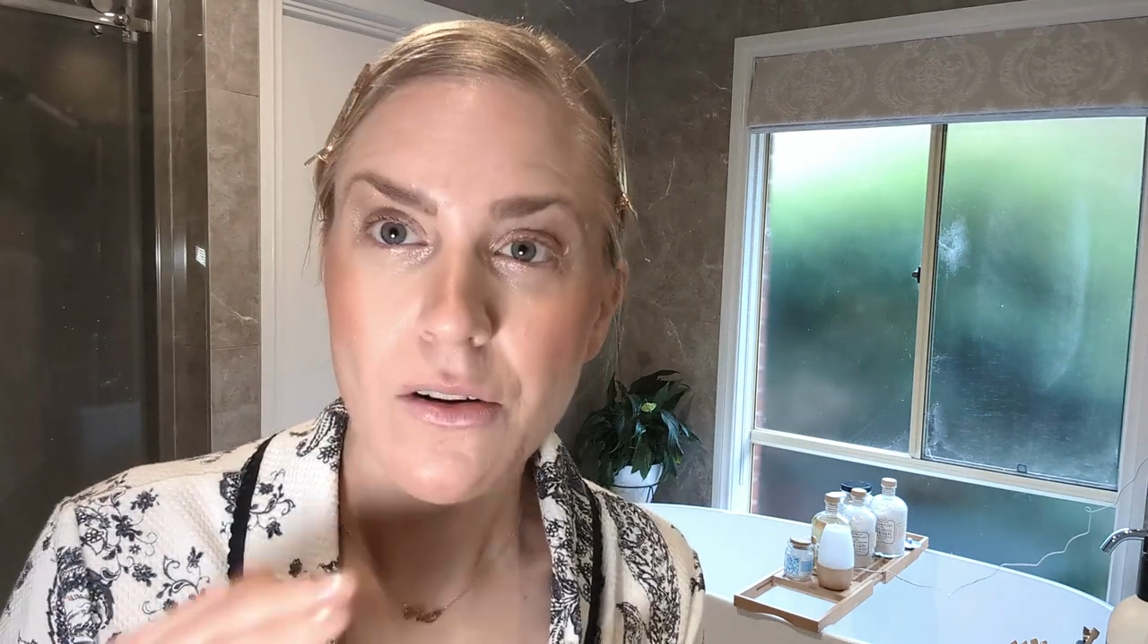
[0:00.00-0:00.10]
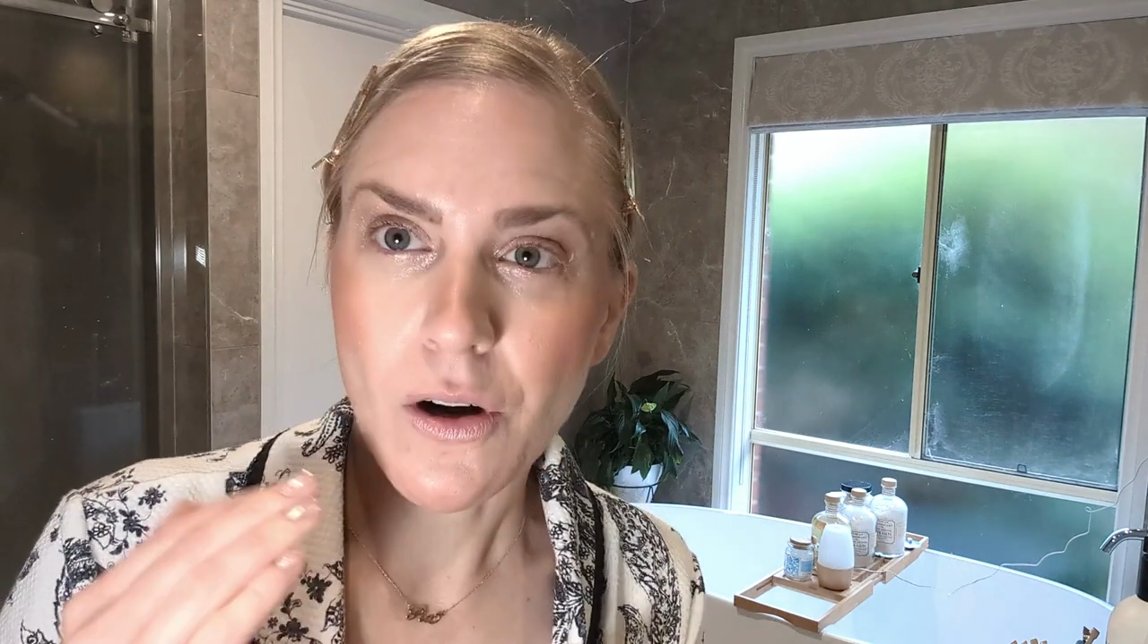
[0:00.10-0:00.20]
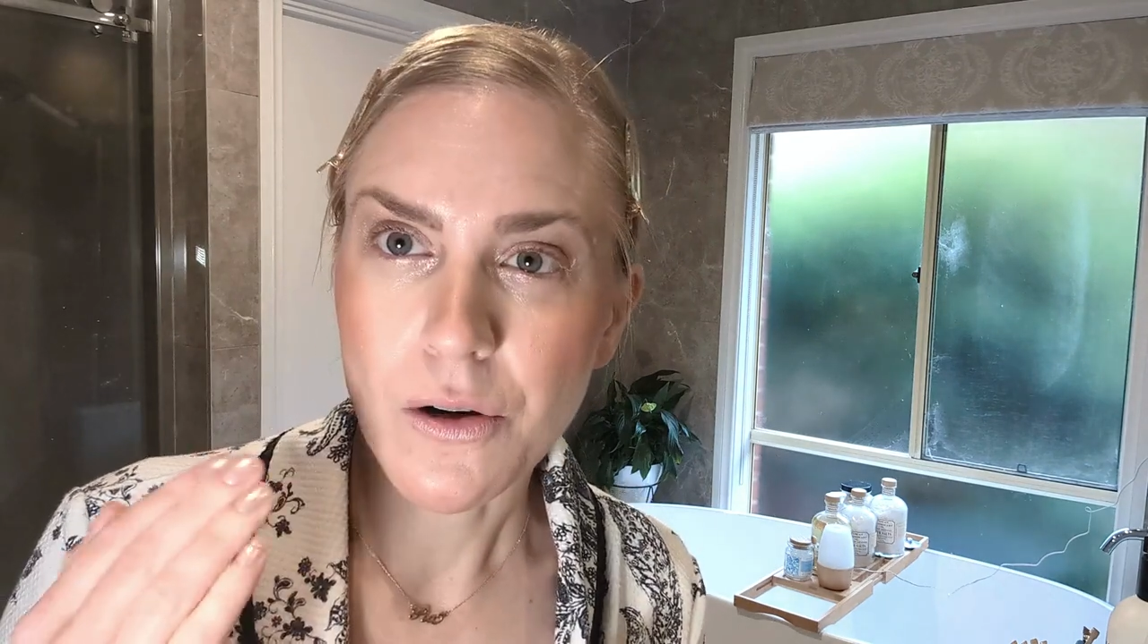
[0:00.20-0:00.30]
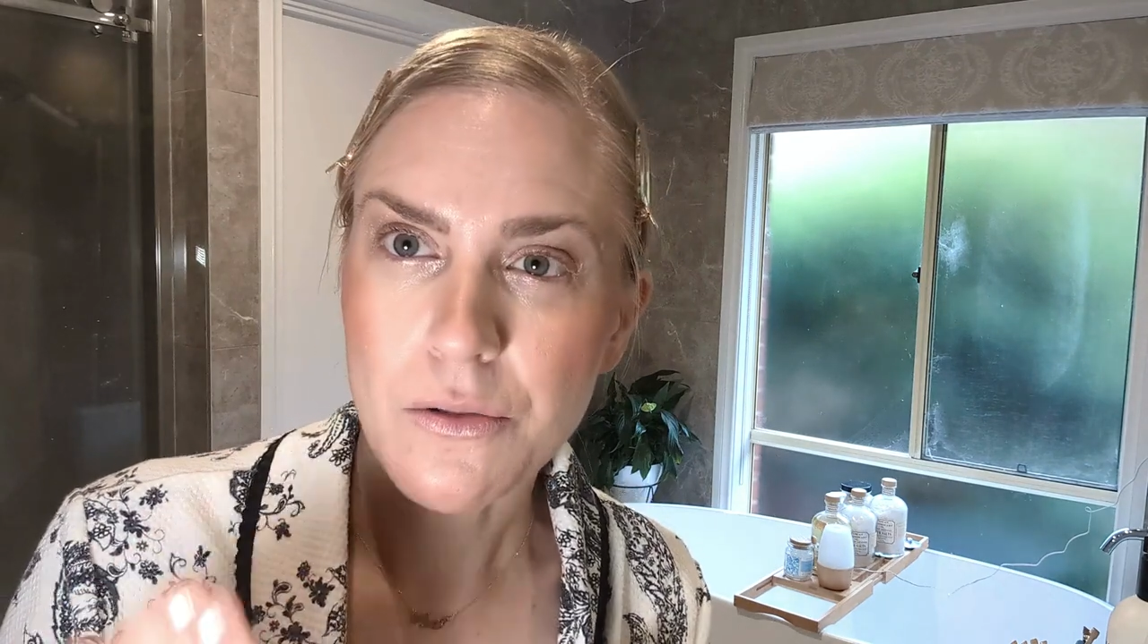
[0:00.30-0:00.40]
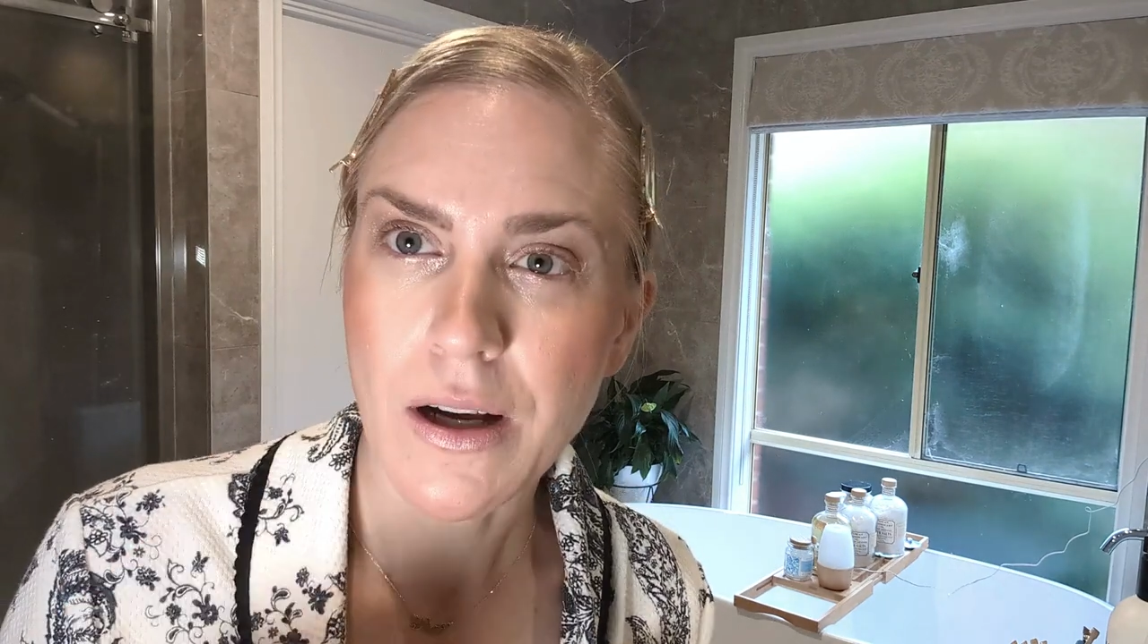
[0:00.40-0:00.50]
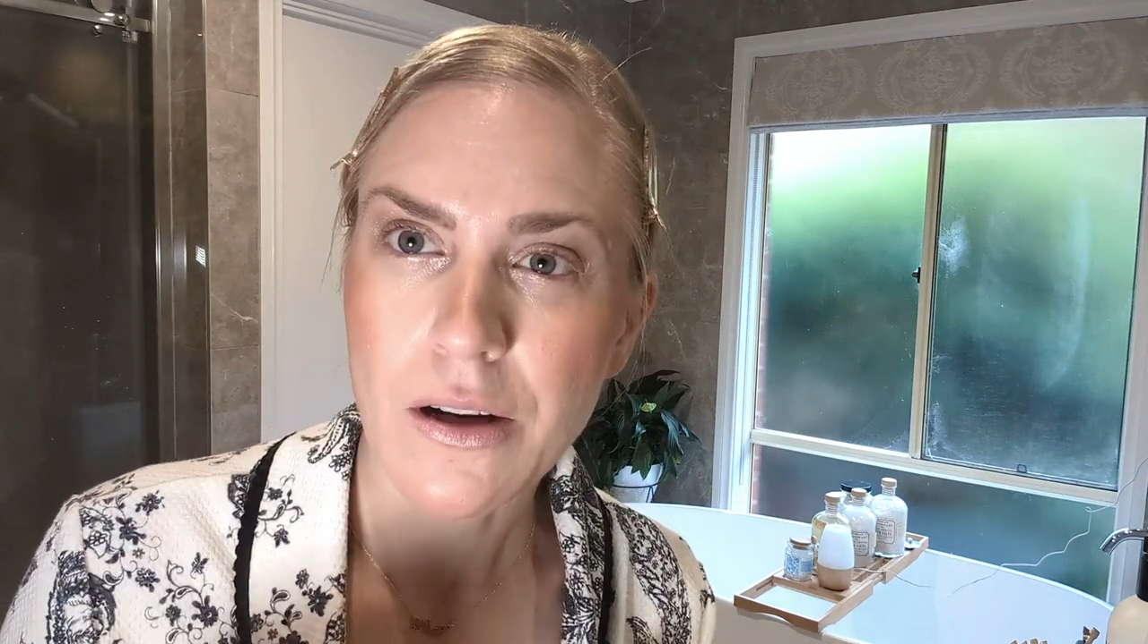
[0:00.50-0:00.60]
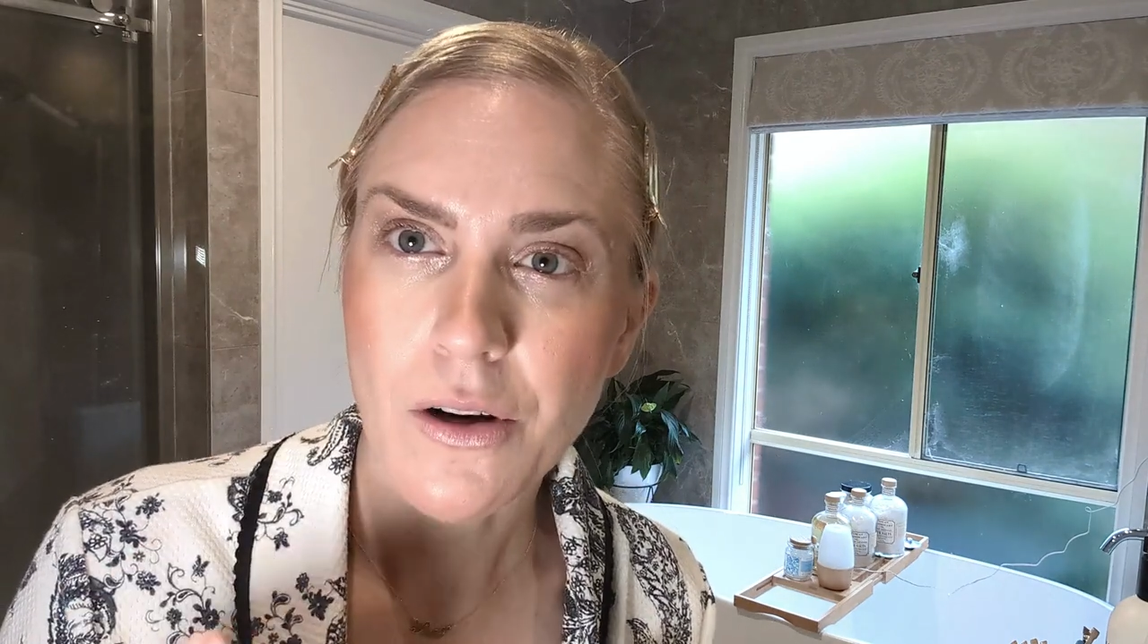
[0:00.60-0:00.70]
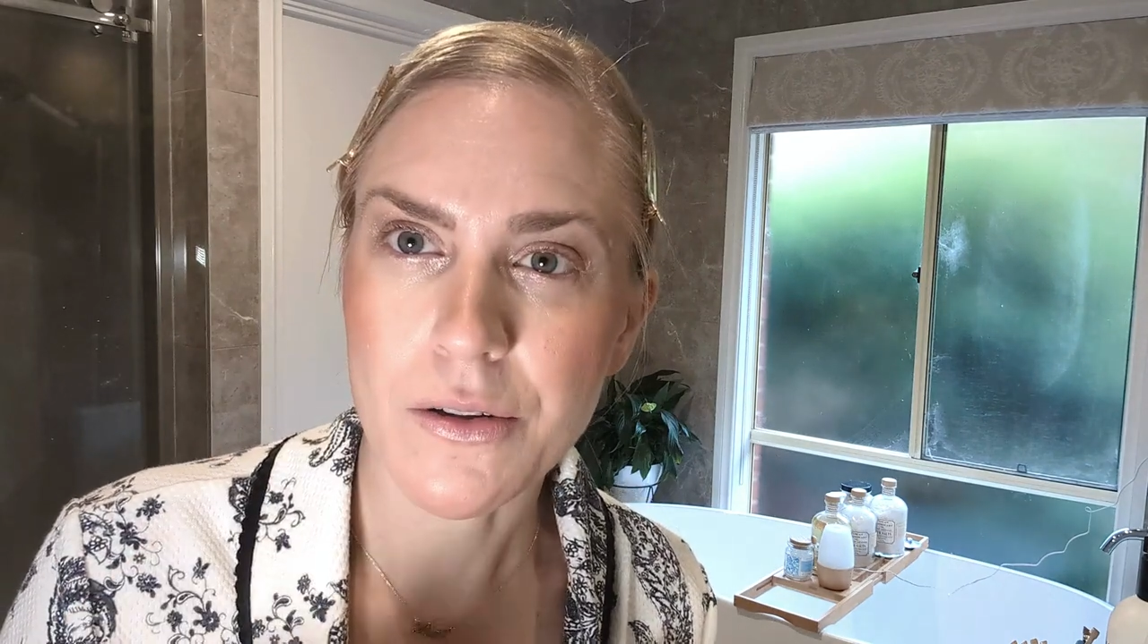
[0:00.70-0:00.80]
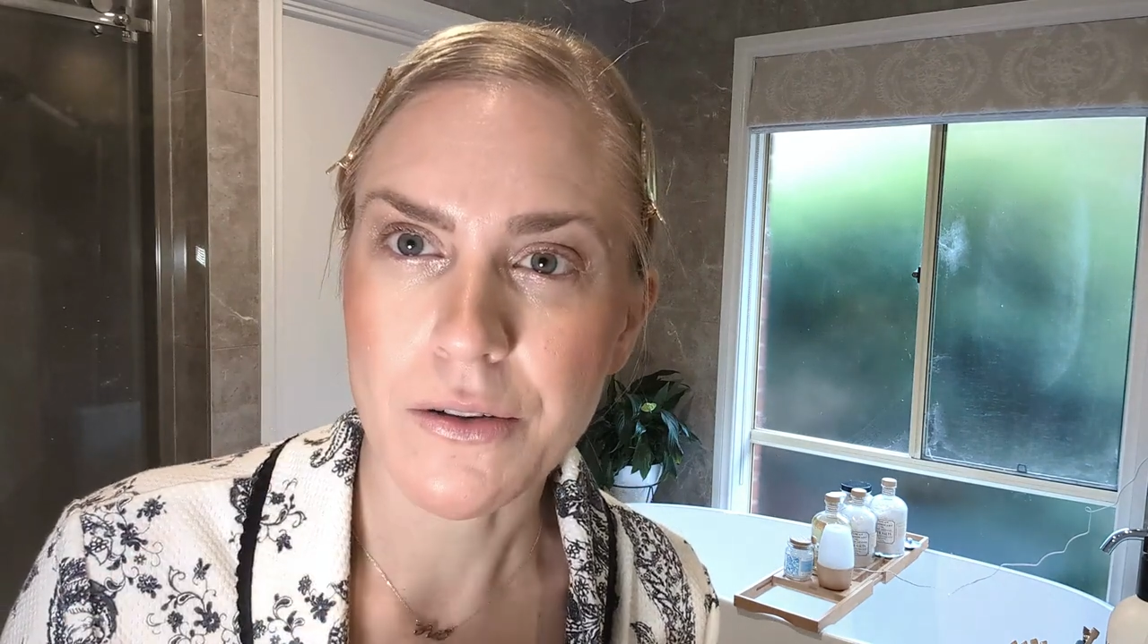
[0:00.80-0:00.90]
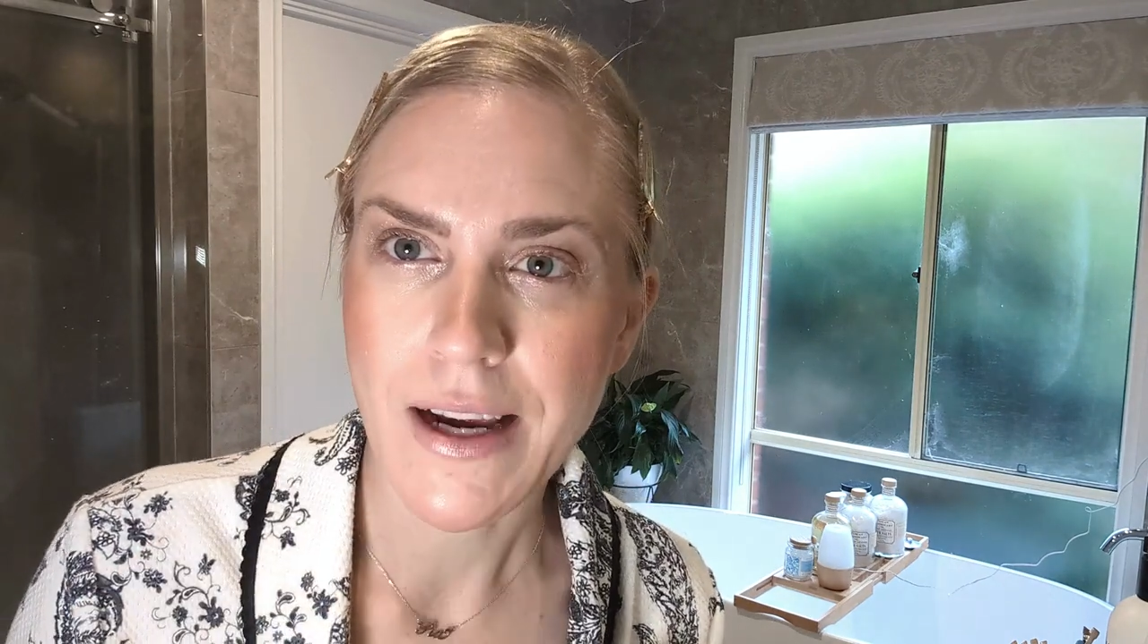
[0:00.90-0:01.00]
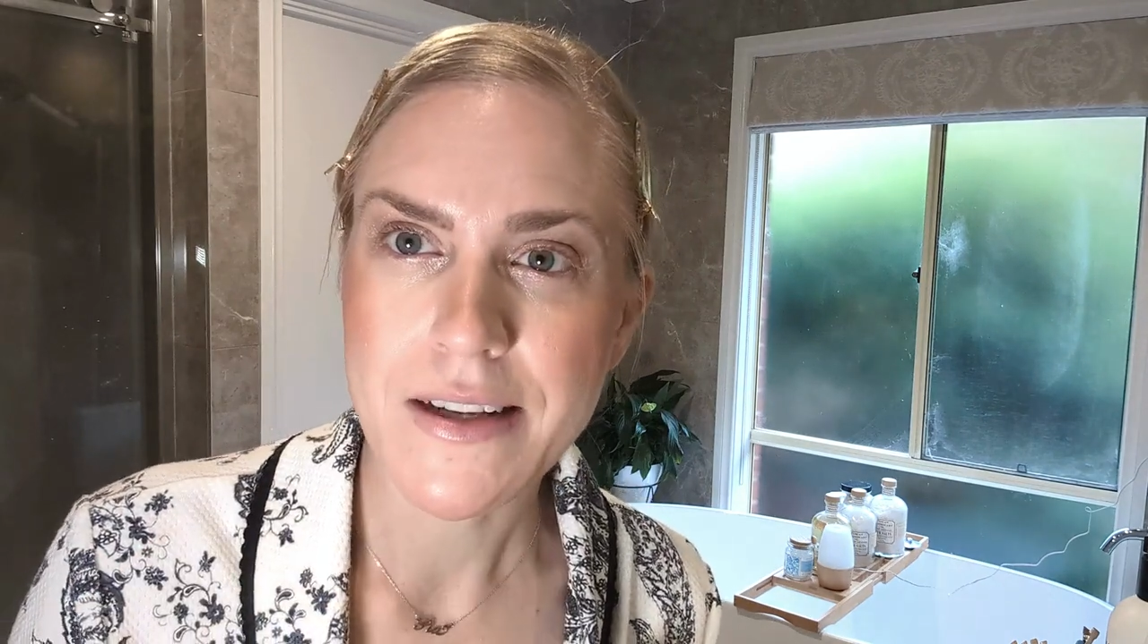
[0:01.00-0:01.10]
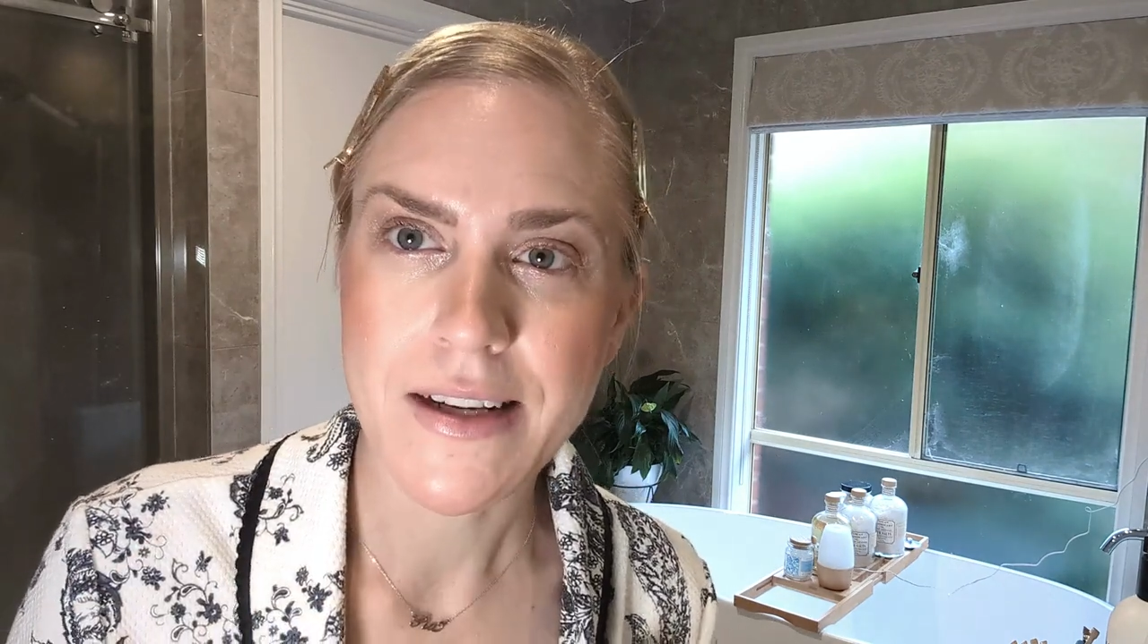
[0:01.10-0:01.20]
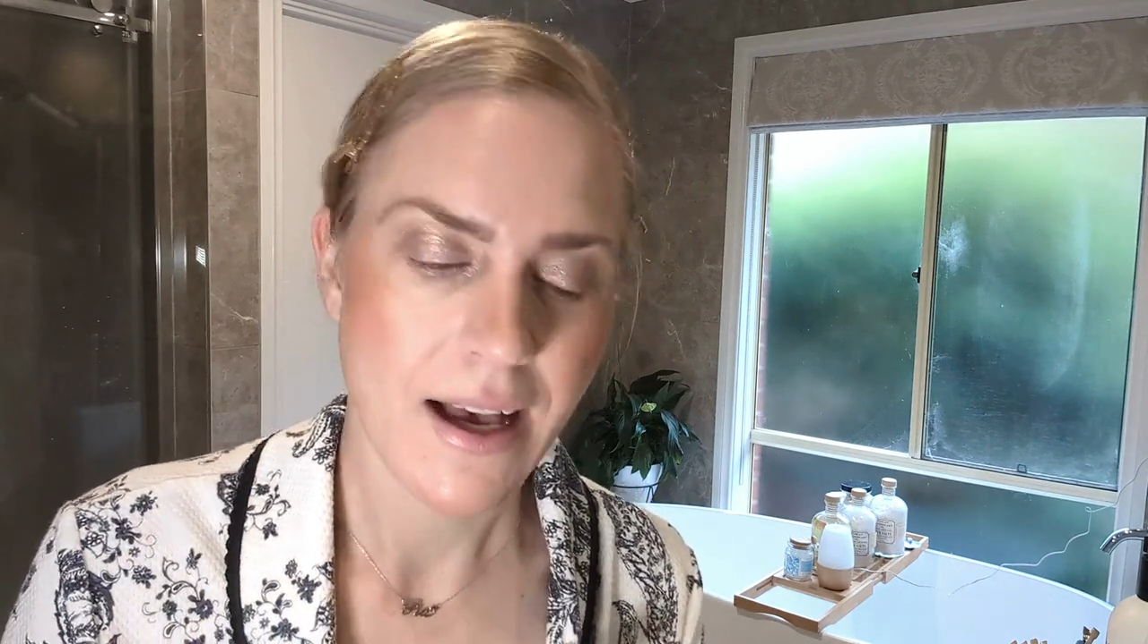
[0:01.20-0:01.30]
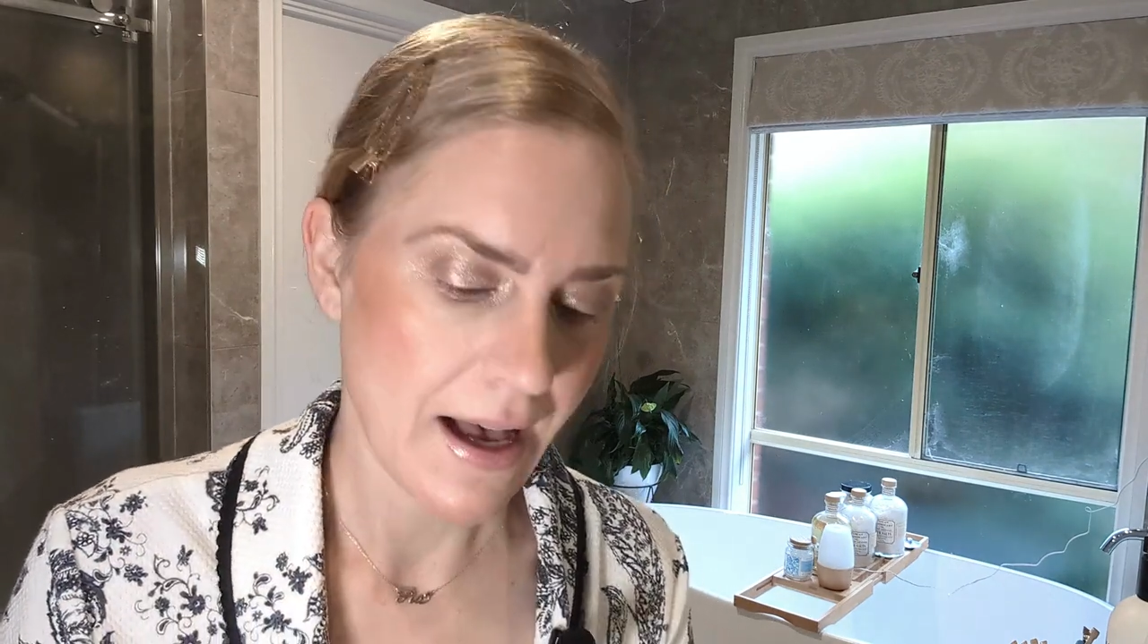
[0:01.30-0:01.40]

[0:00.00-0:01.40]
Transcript: colder red,